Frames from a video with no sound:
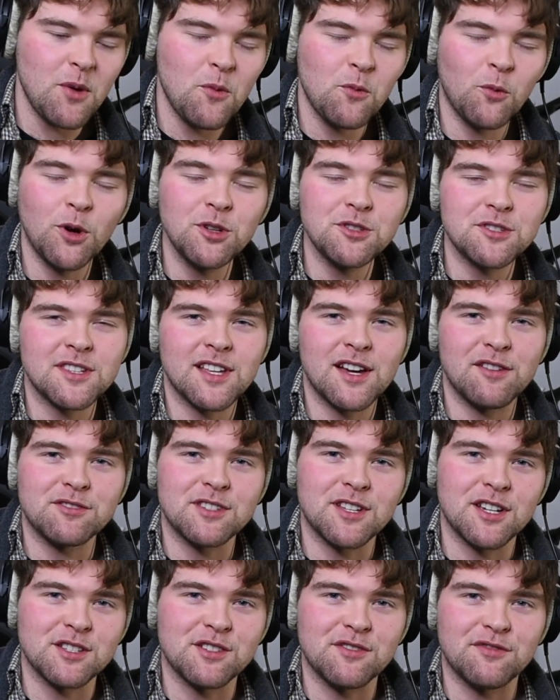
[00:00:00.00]
Once that
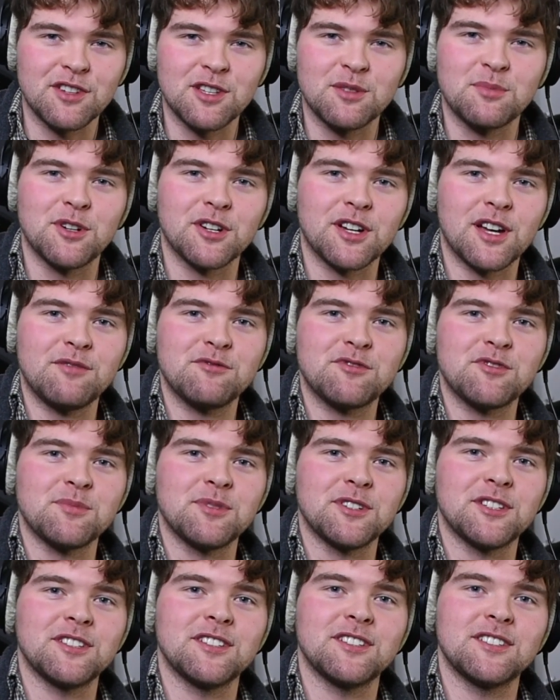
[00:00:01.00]
starts to feel more
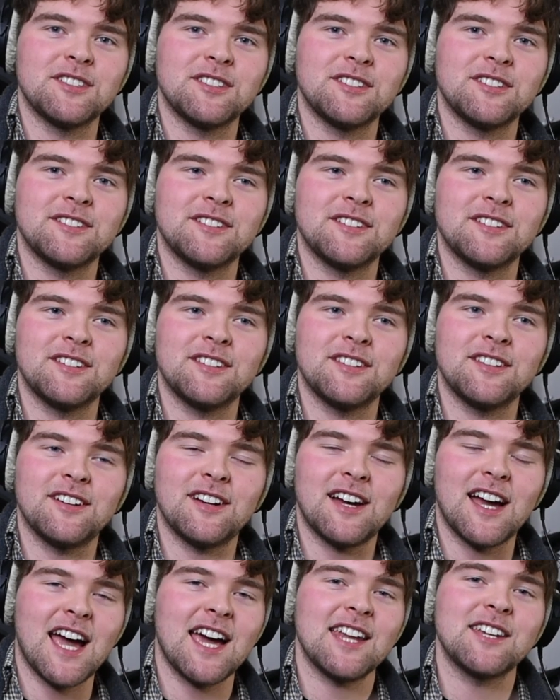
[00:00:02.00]
comfortable,
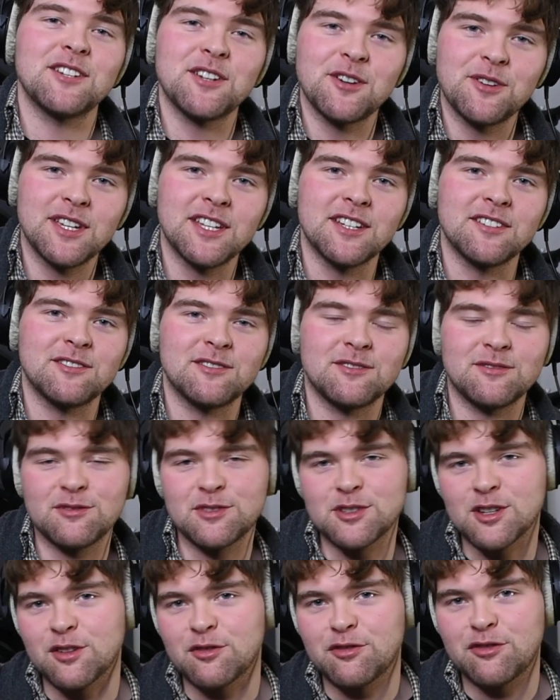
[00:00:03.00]
add a note in.
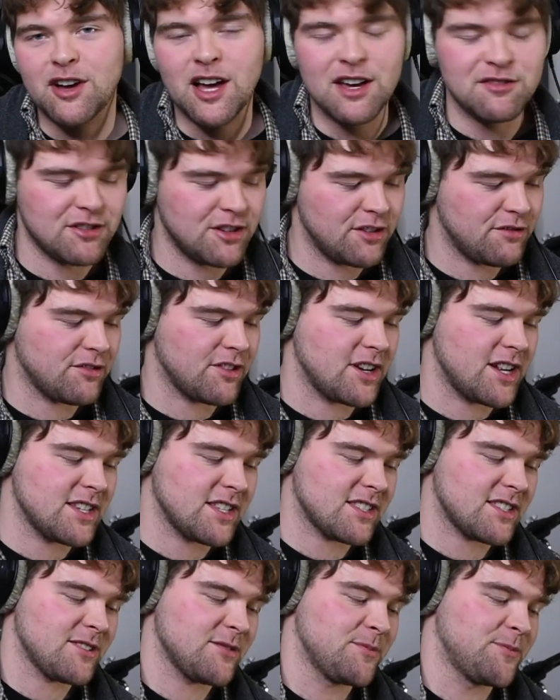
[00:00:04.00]
So 5-note
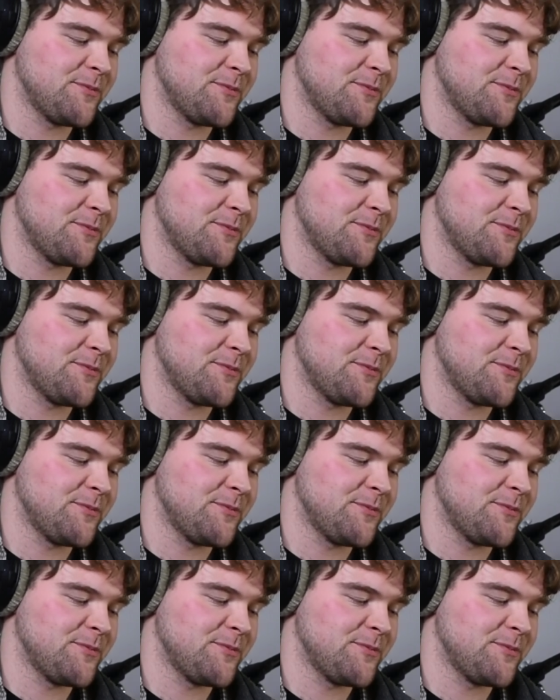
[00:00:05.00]
phrase.